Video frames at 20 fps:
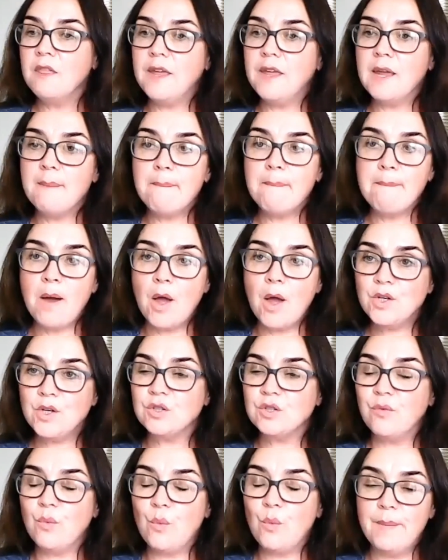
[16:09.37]
The amount
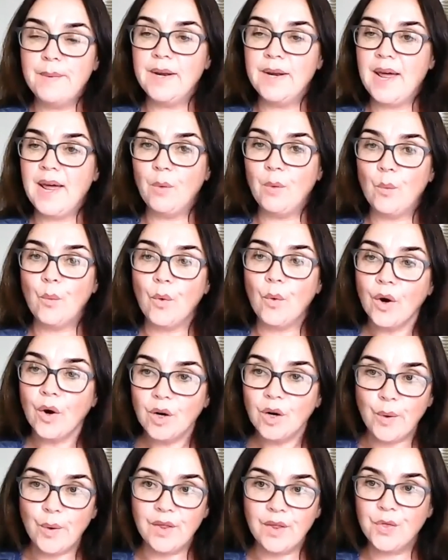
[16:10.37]
of women I
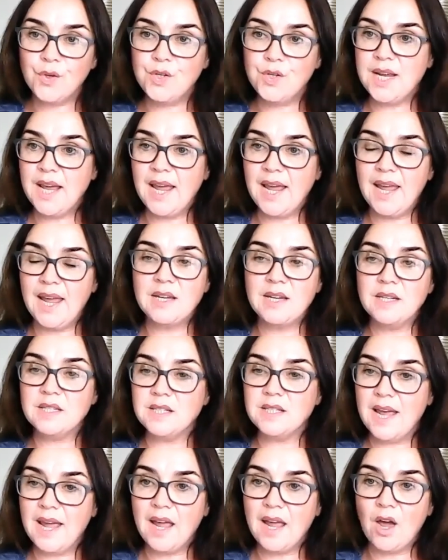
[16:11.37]
work with day in,
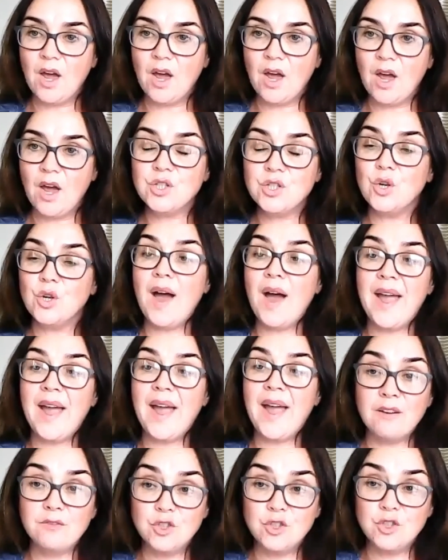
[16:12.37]
day out, who
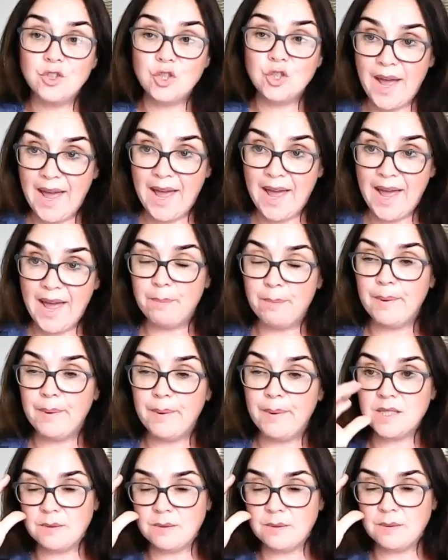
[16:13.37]
I have to help
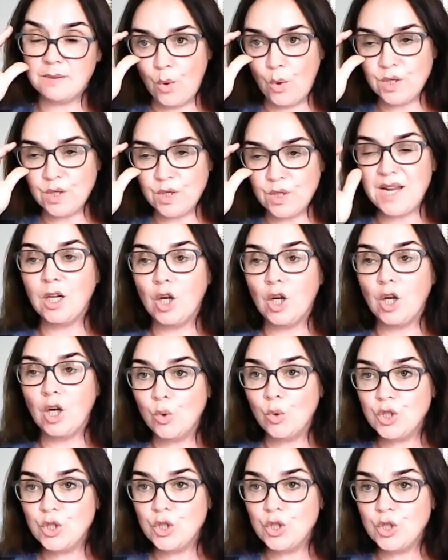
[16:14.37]
and support and
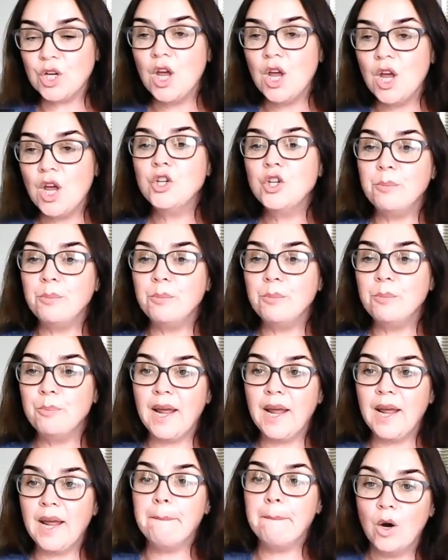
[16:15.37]
coach to
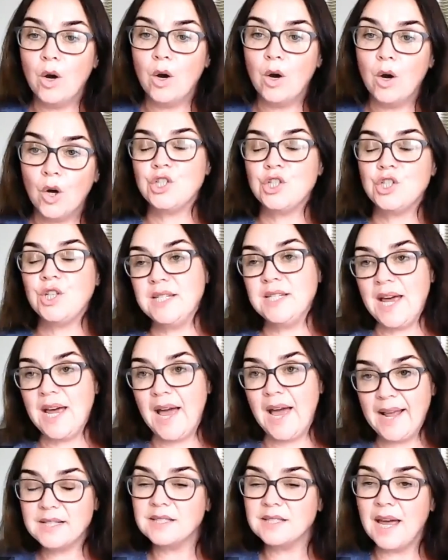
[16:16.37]
break
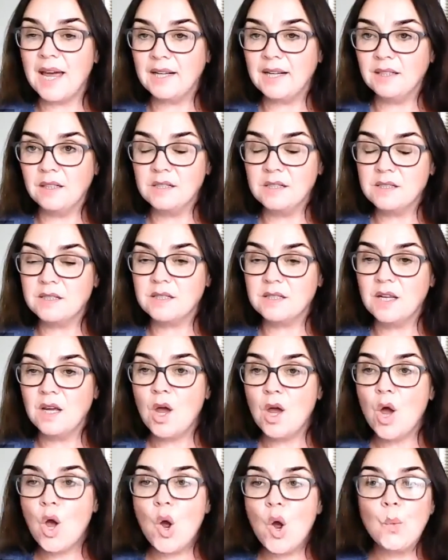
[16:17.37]
punishing diet
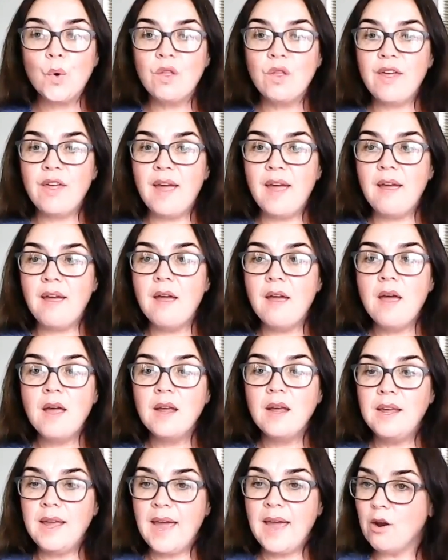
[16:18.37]
cycles, where they
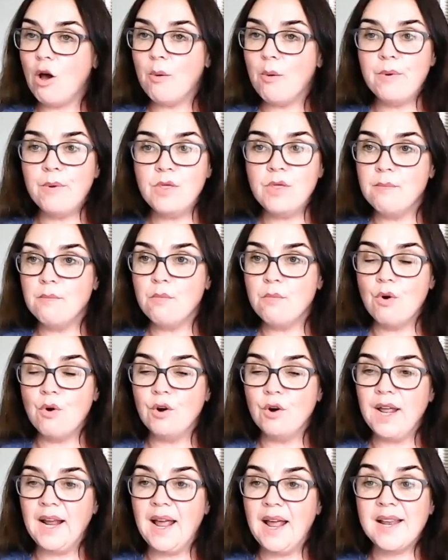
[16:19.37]
get up in the
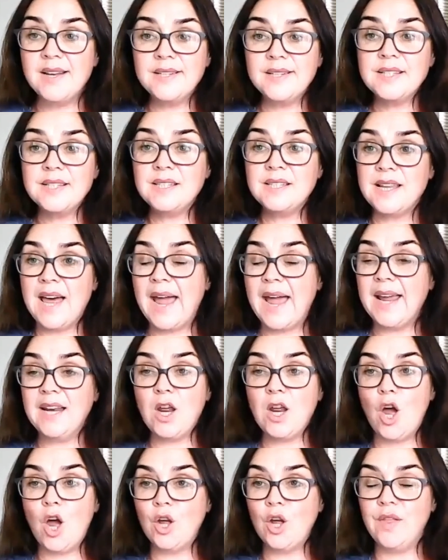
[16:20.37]
morning and
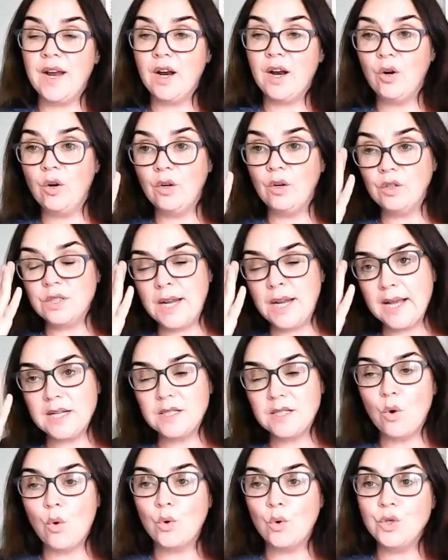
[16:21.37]
decide how their day
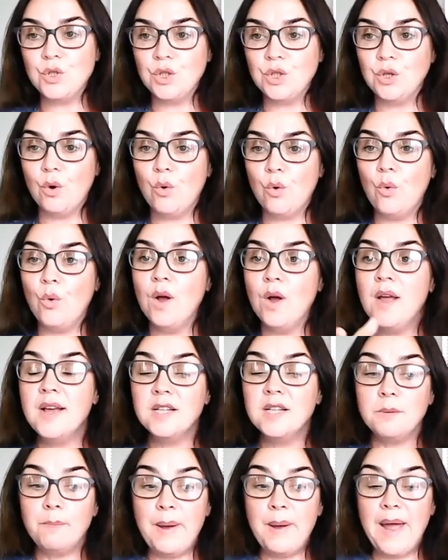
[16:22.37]
is going to go
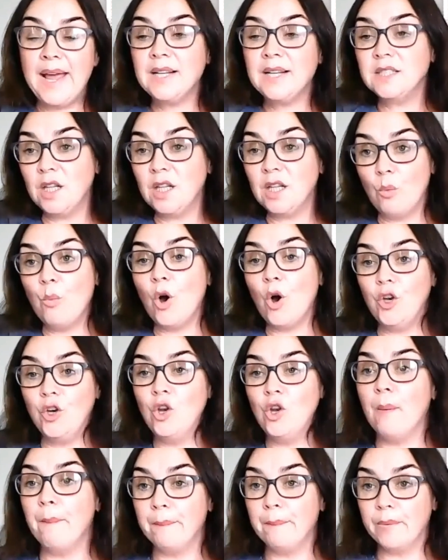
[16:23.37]
depending on what
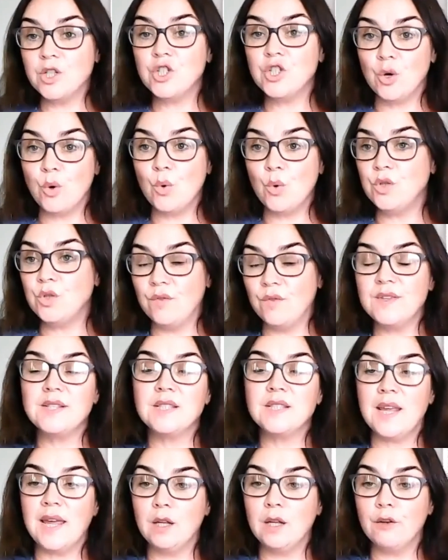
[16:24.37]
number shows on the
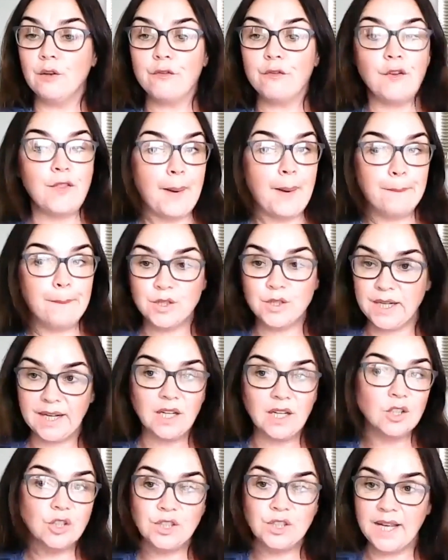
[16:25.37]
scale for that
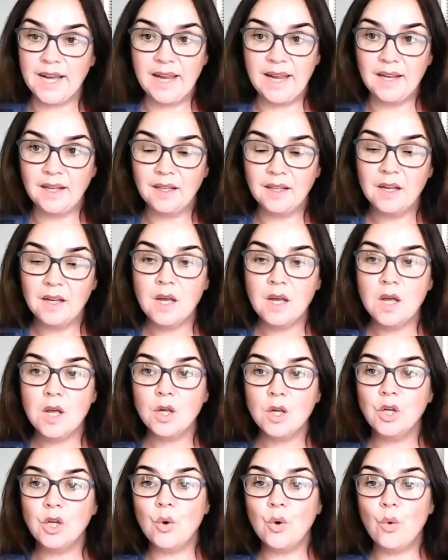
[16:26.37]
particular day.
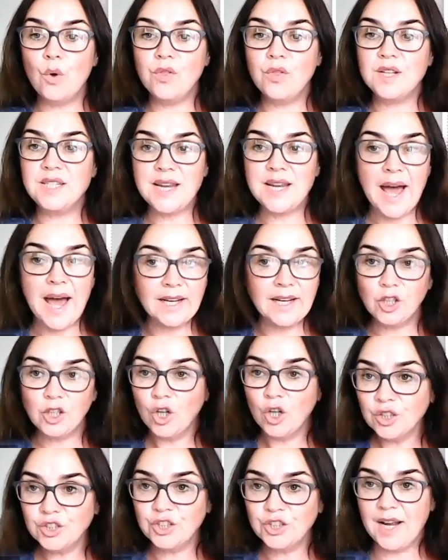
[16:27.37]
You know, the diet
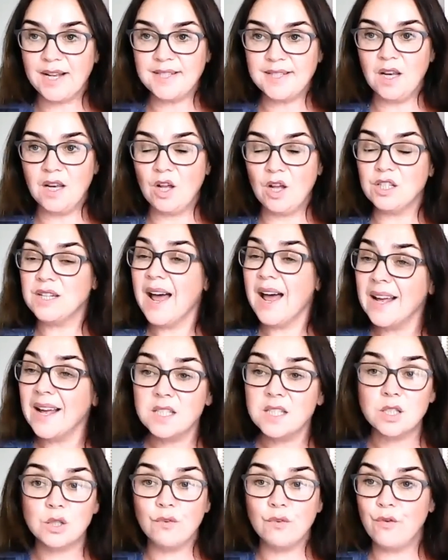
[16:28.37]
culture has a lot to
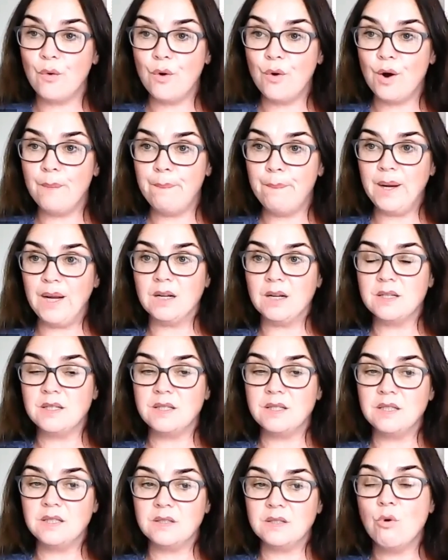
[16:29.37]
answer for,
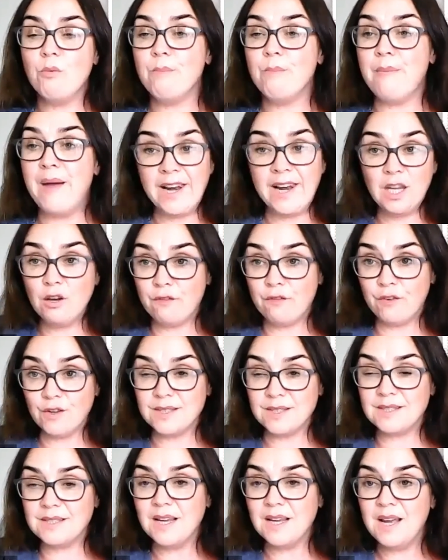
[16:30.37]
because so many of
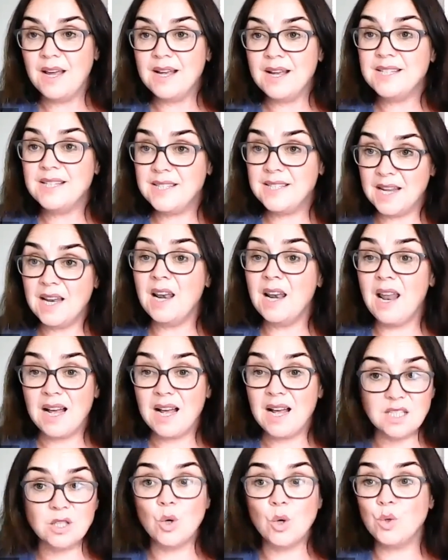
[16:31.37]
us still
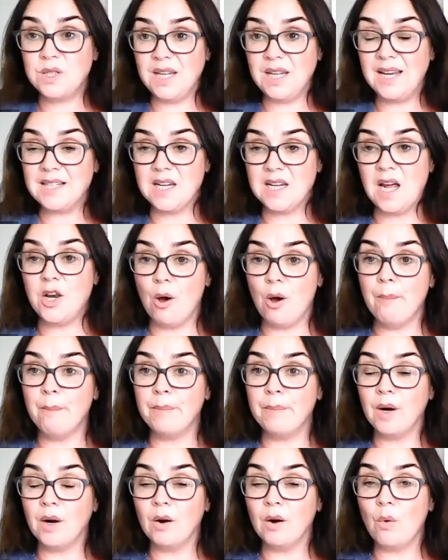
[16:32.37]
associate a
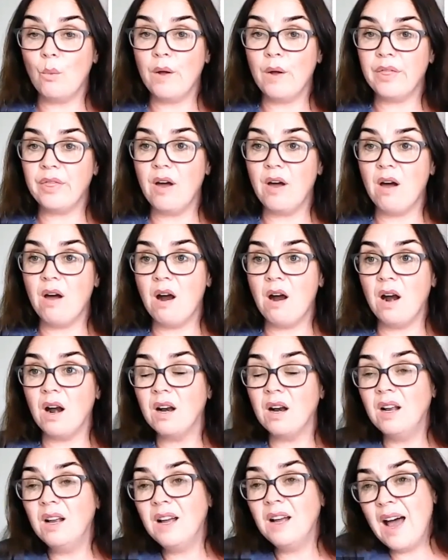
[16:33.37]
number with
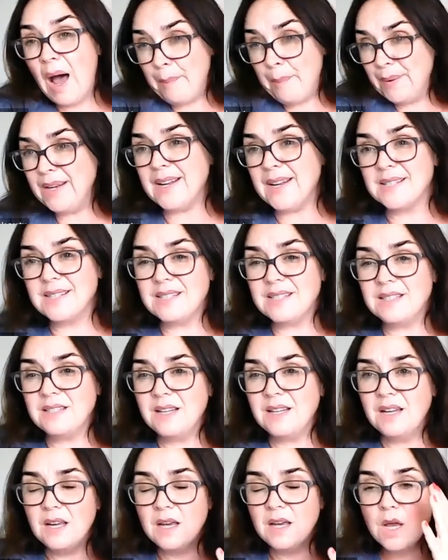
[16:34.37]
our happiness.
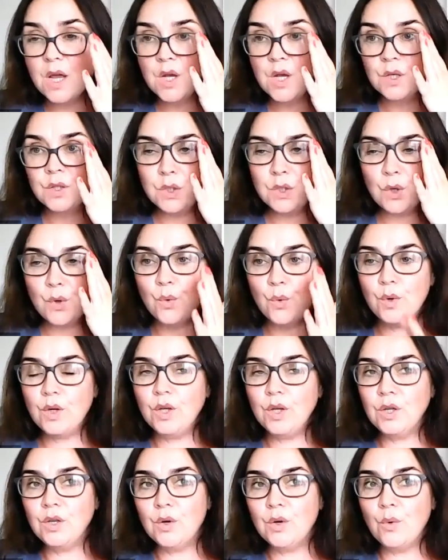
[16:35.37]
So,
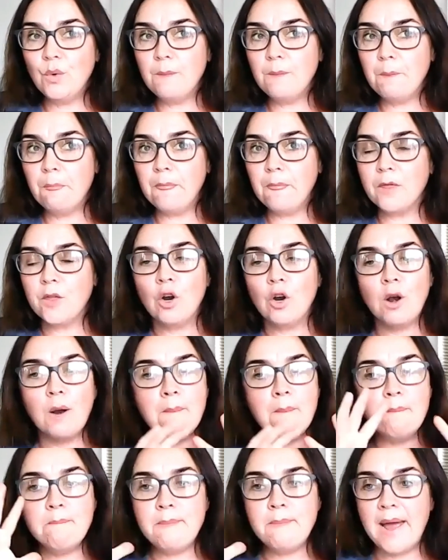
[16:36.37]
you know, there are
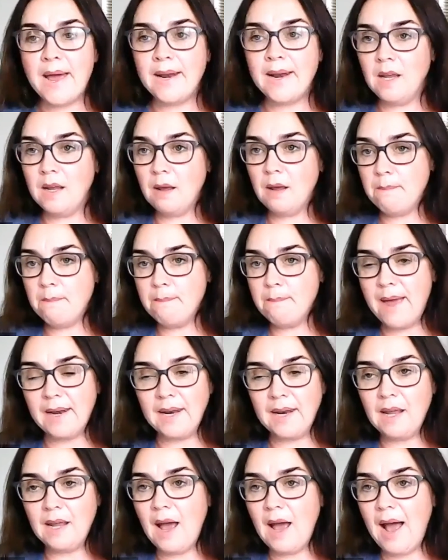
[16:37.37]
many,
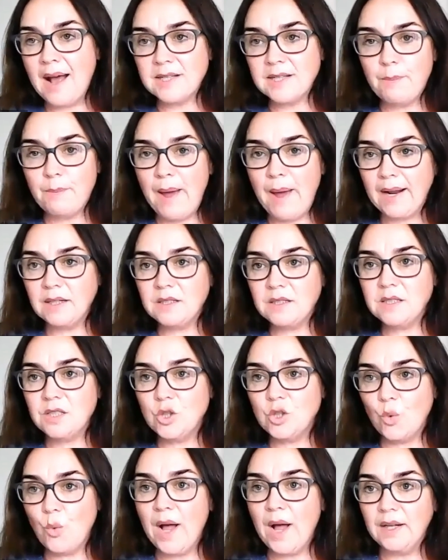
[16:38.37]
many aspects
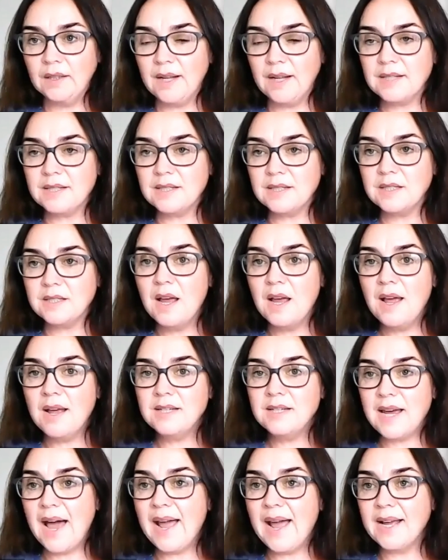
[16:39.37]
to wellness.
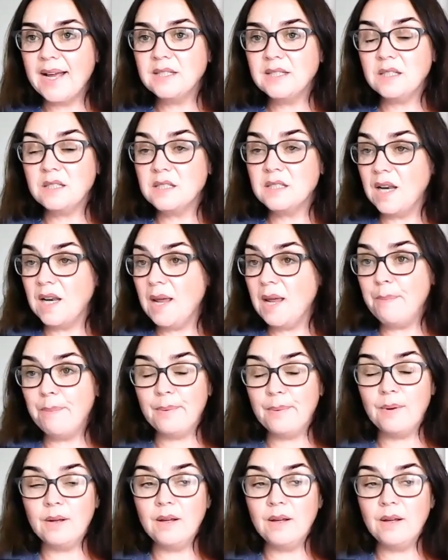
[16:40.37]
Diet, sleep,